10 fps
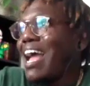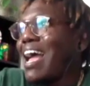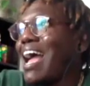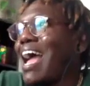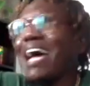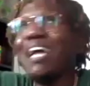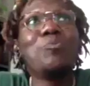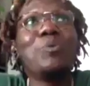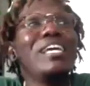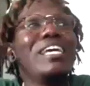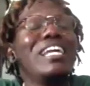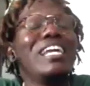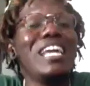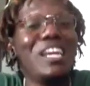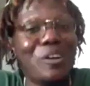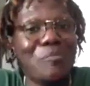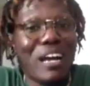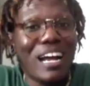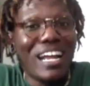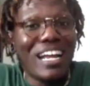How did we get here,
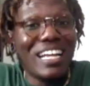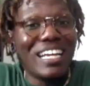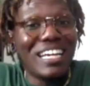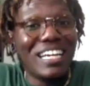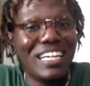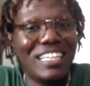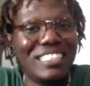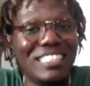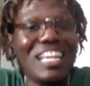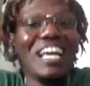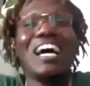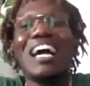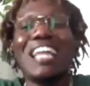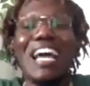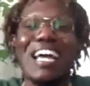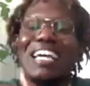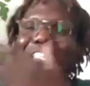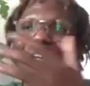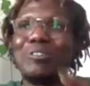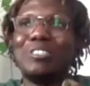man? Because like I
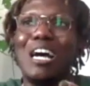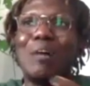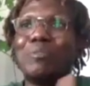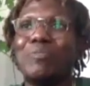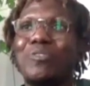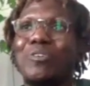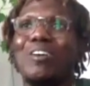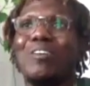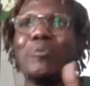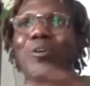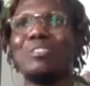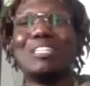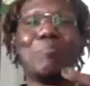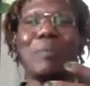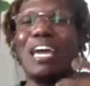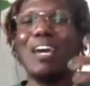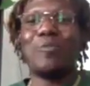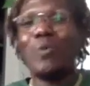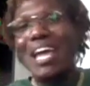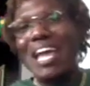told y'all before, we was in
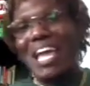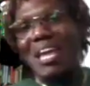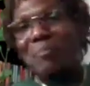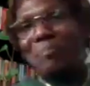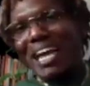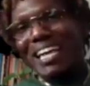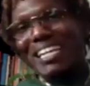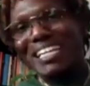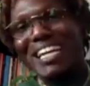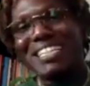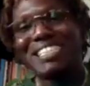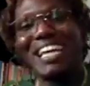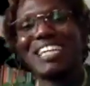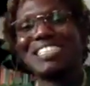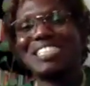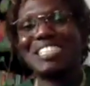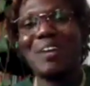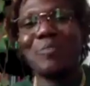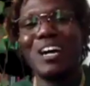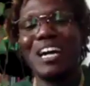band way back in the day. Shout out to
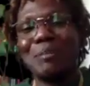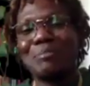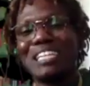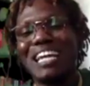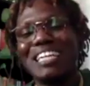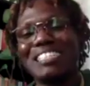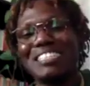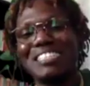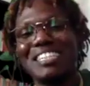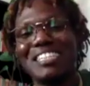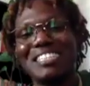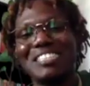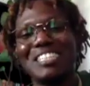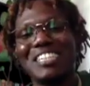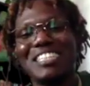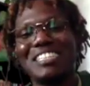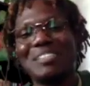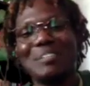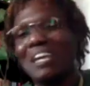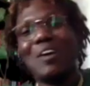J Rob, shout out to
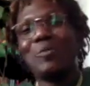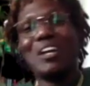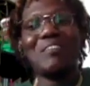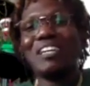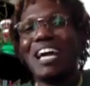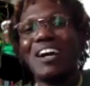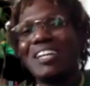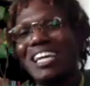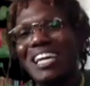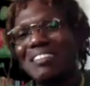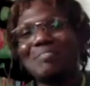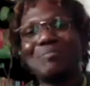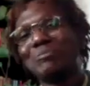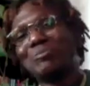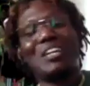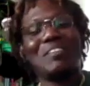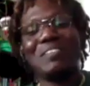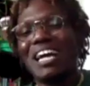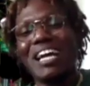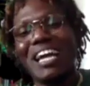Johnson, wherever y'all at, whatever
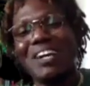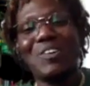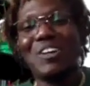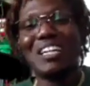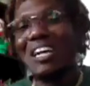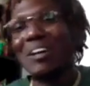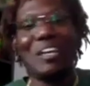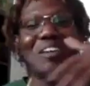y'all got going on.